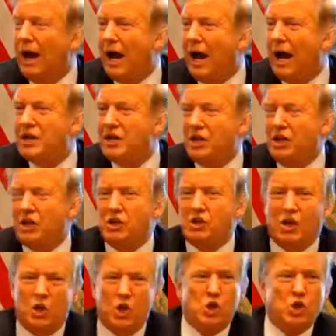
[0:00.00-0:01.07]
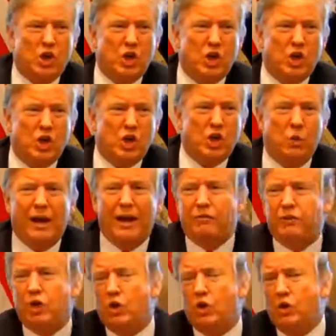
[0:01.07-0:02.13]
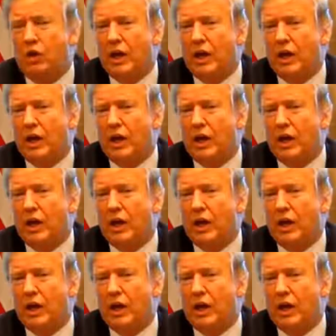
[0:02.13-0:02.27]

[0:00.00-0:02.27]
I think there's a good chance that we'll have to do